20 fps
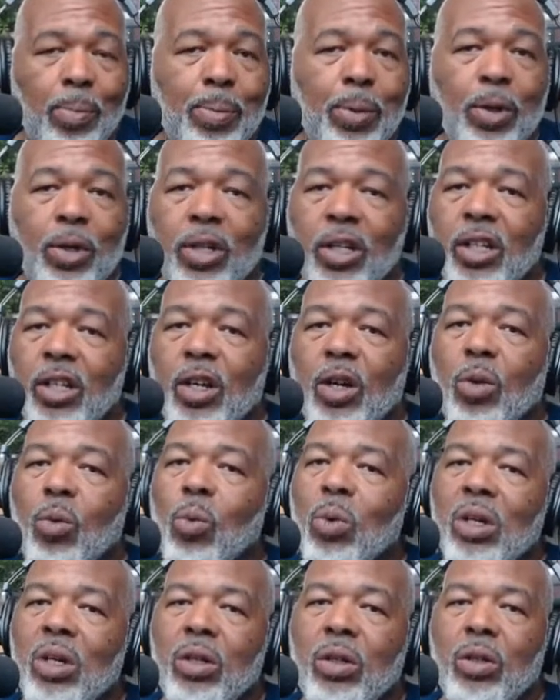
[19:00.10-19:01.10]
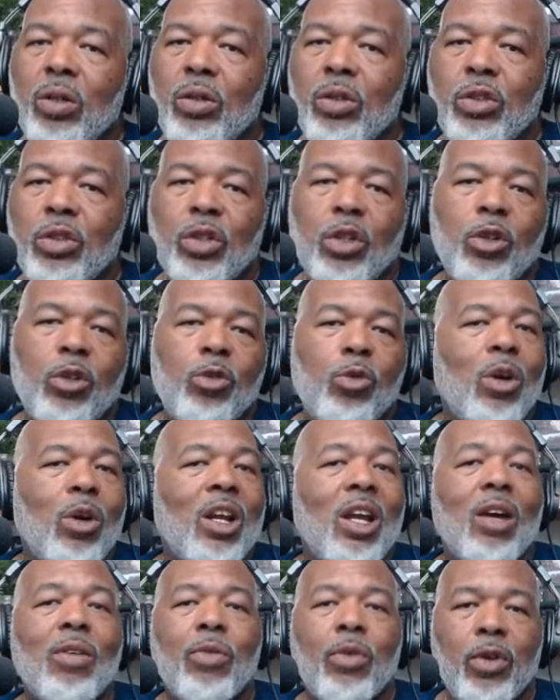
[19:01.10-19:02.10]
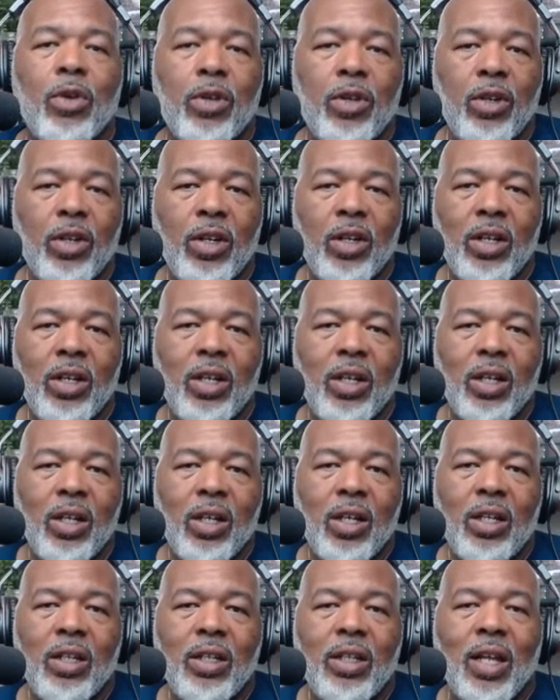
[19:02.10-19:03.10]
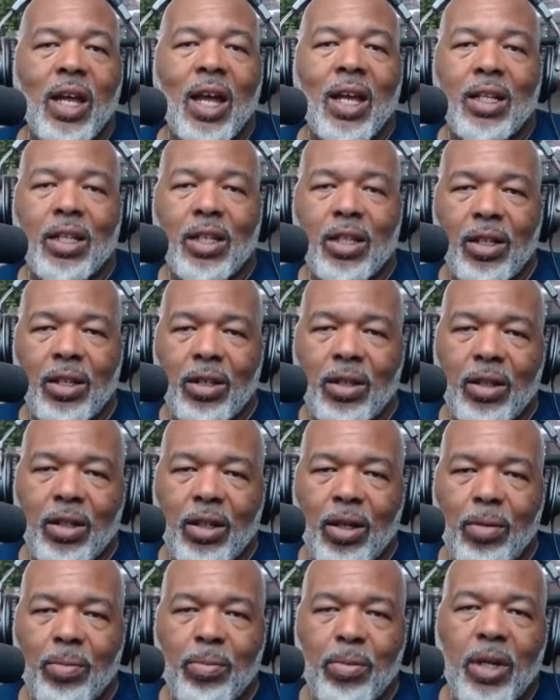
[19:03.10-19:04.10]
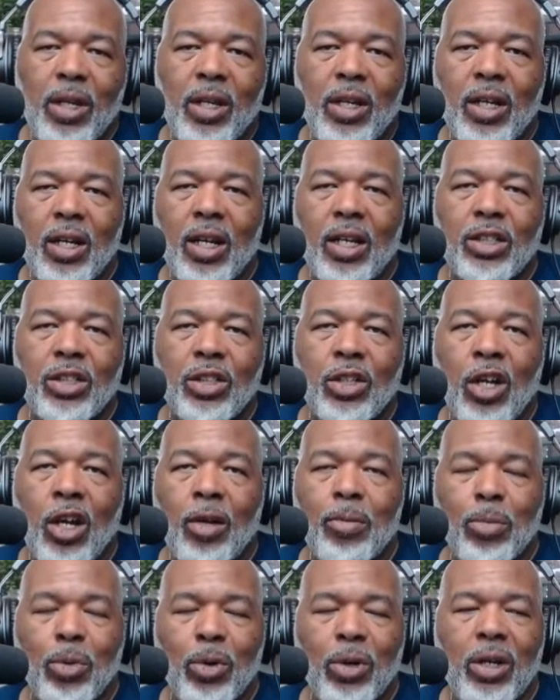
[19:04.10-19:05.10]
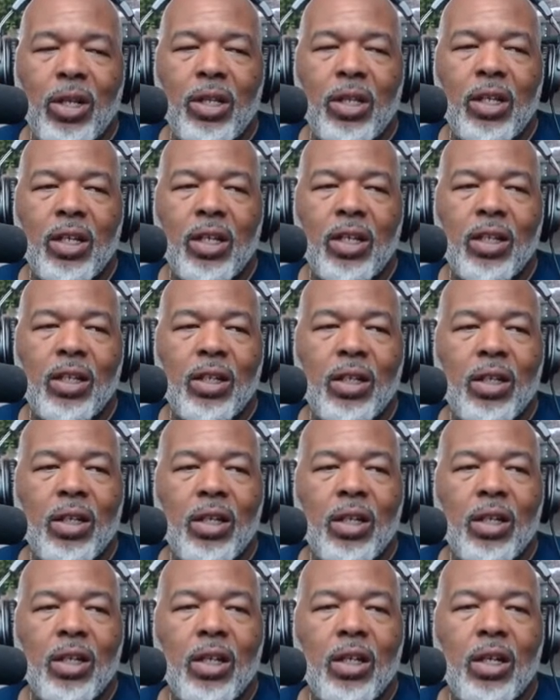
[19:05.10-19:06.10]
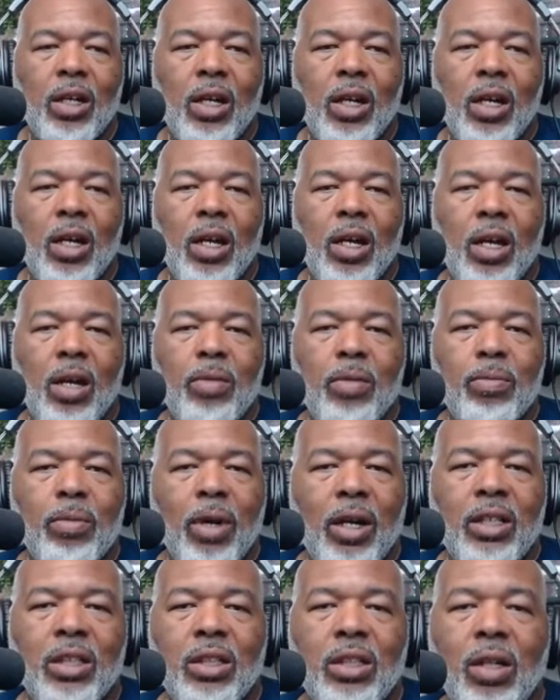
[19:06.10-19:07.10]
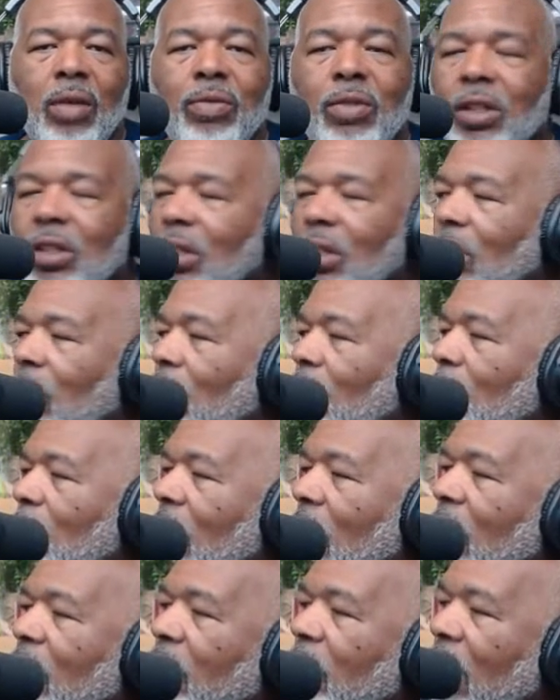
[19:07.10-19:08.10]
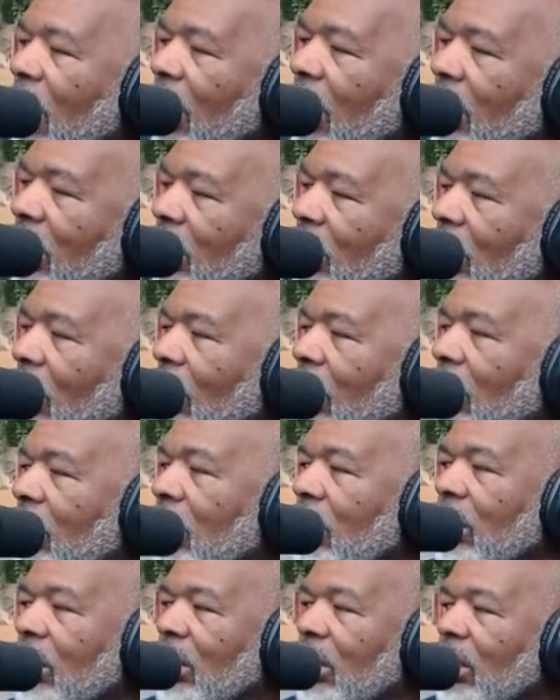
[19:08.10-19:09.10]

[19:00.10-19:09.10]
put in their wills or whatever, that the minute I stop breathing, my stuff doesn't go to my grandson.